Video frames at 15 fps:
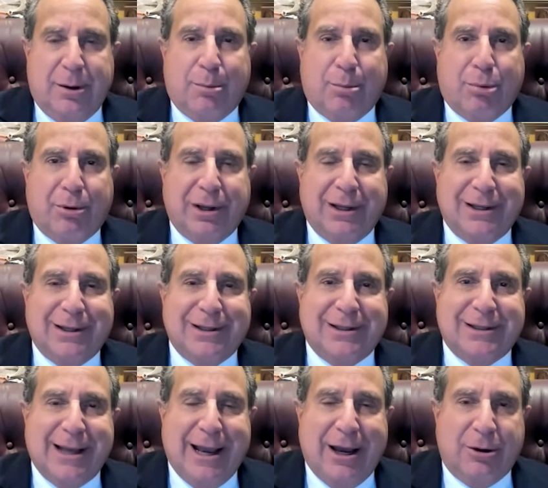bring it
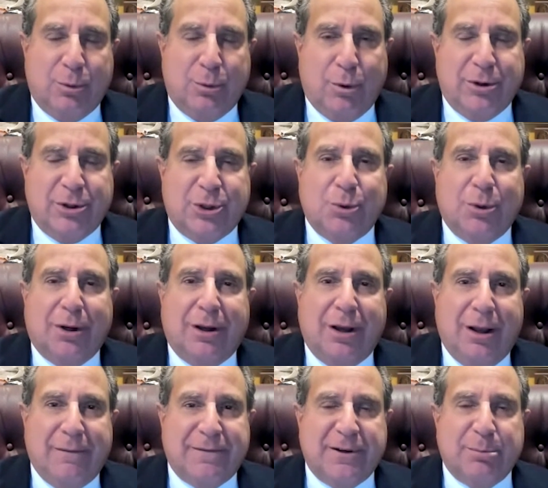downward to a
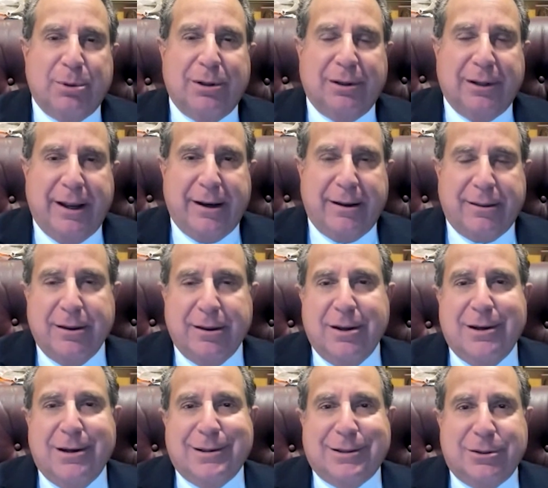comfortable length
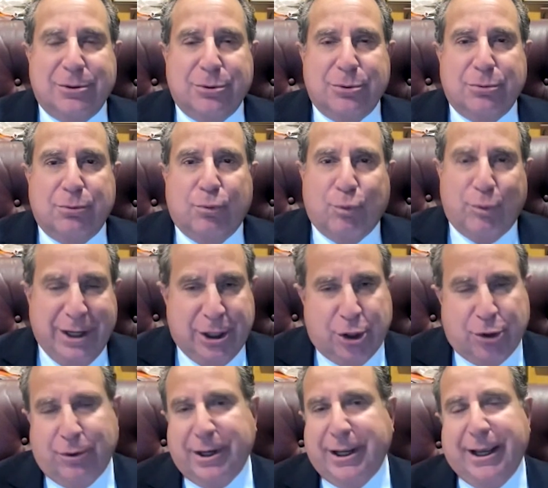to
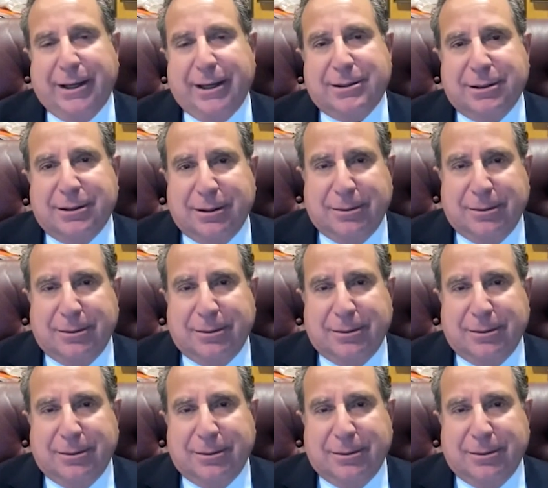recreate